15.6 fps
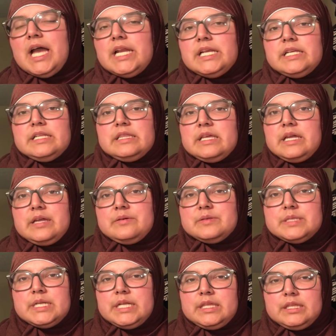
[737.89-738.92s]
I didn't think it
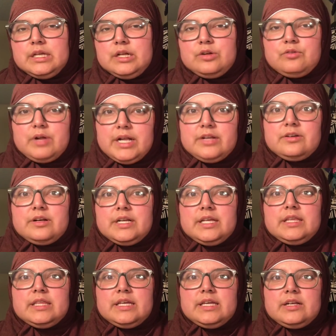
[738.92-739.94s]
was anything great or
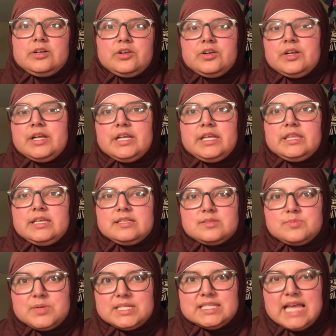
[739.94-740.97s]
anything
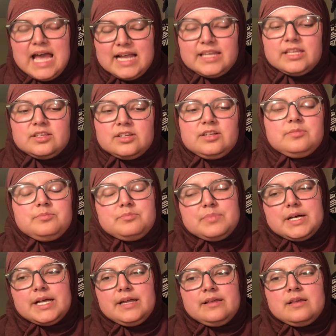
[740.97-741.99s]
spectacular,
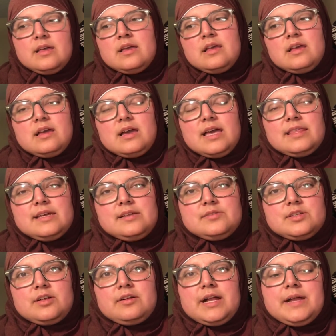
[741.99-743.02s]
but I thought it
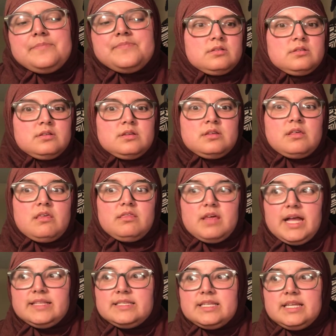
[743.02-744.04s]
was alright.
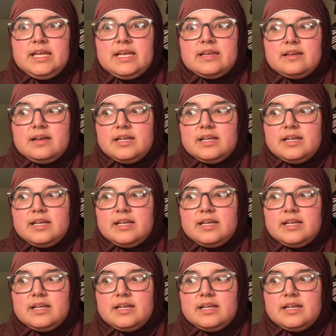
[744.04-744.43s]
That's it.